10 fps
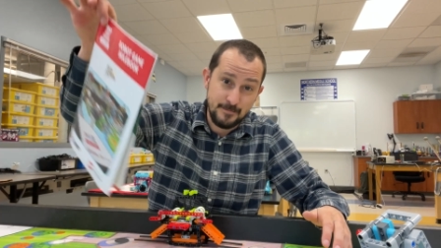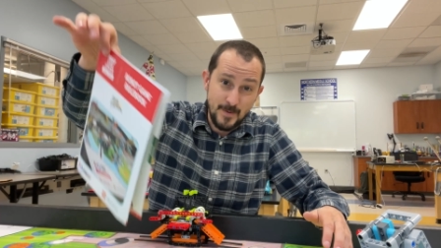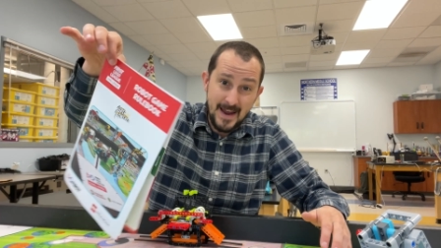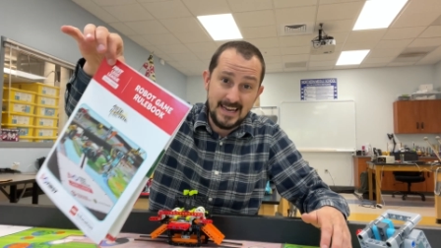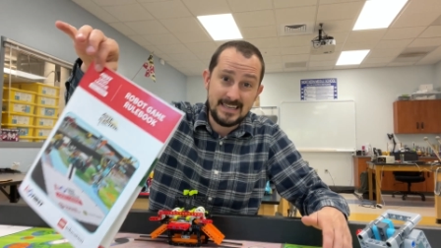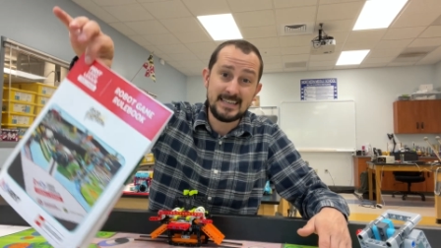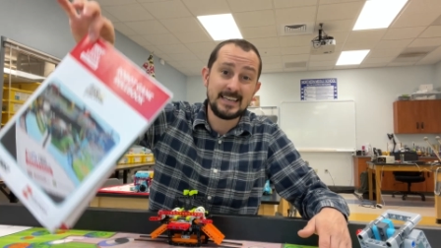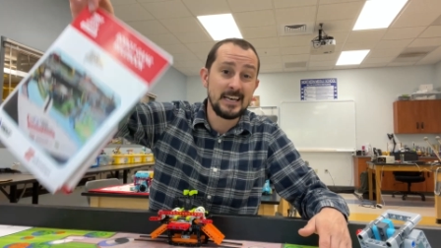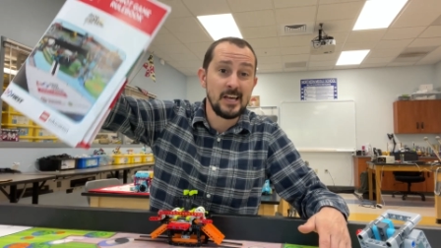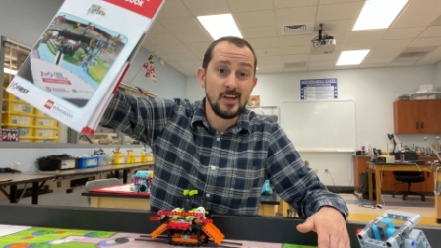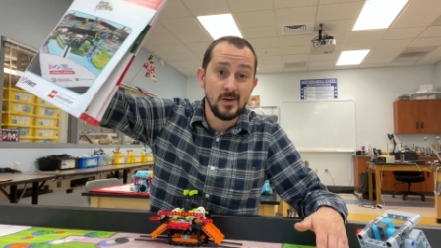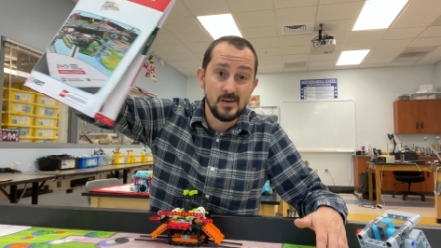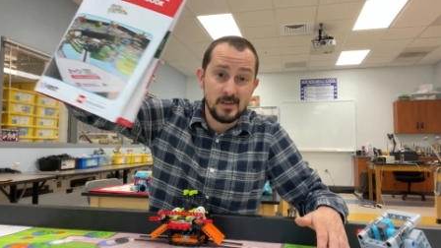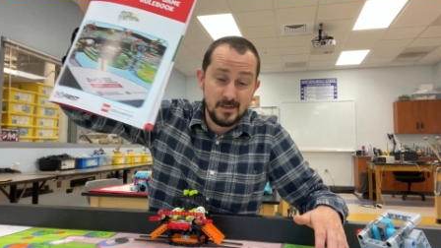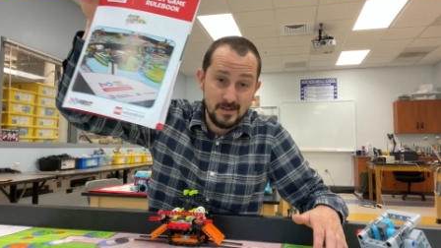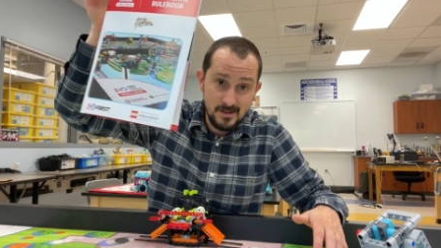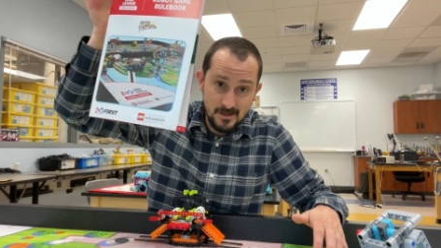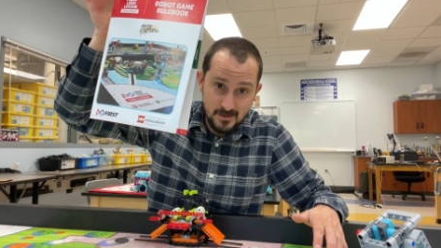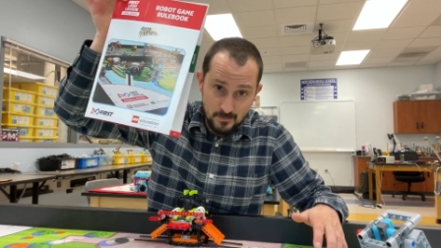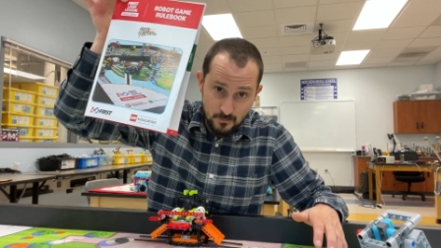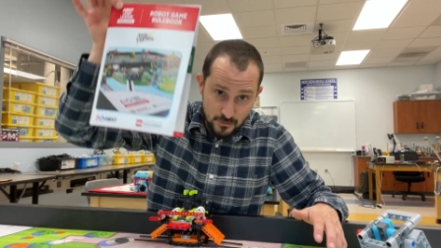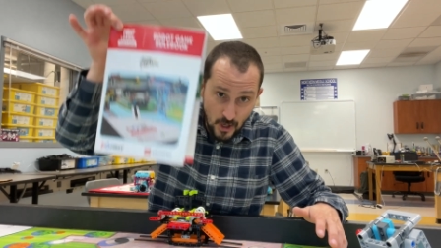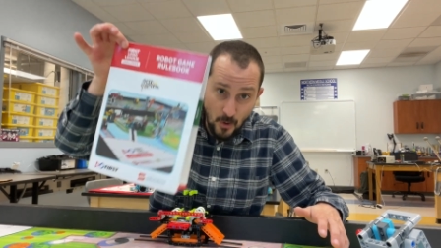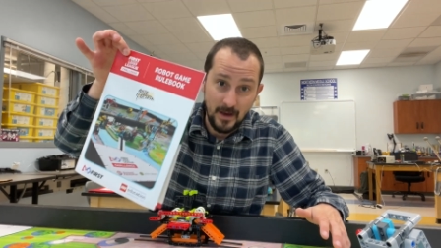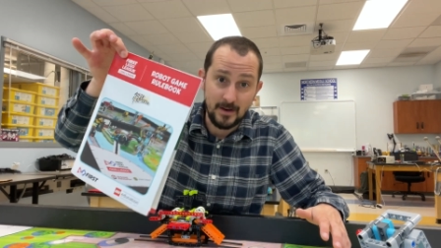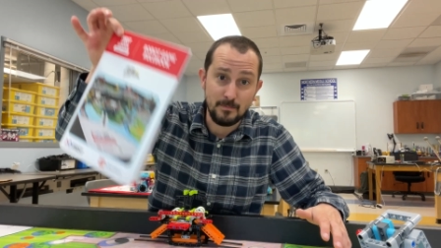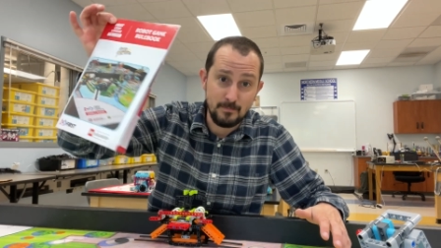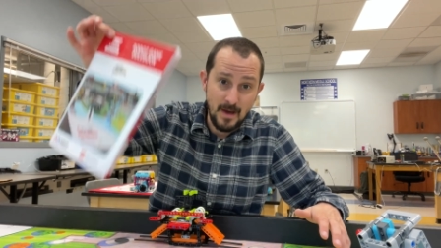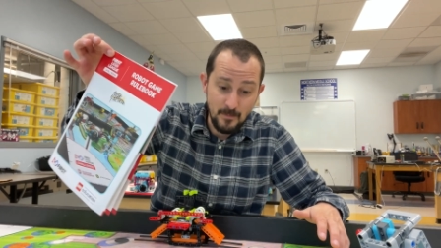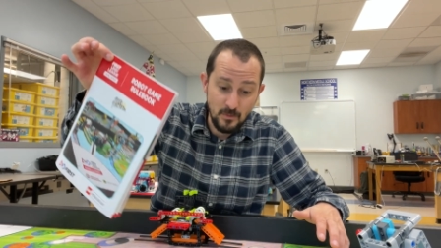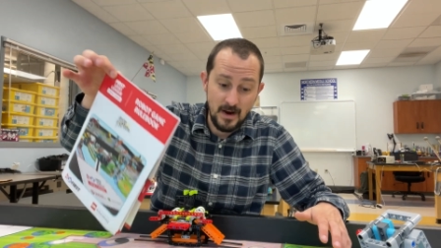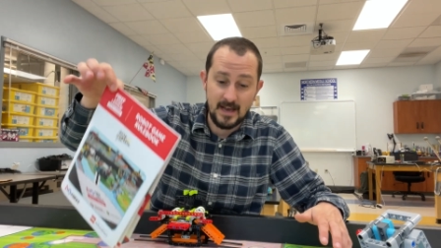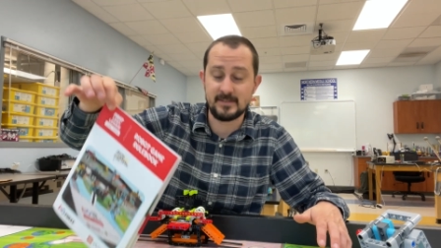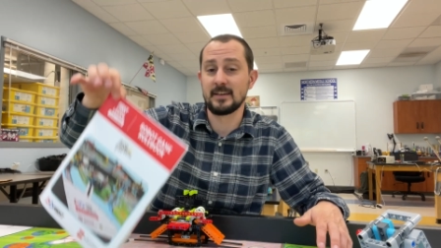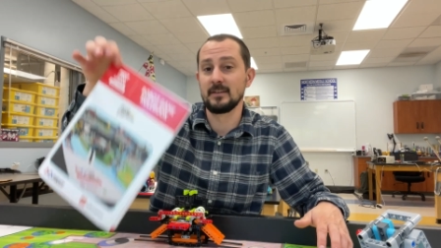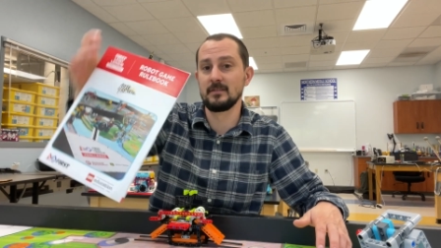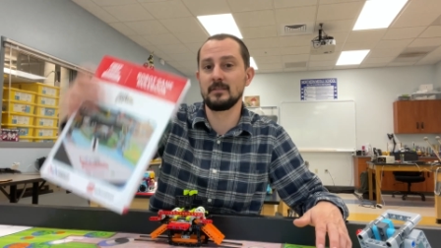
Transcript: friend. Know it. Memorize it.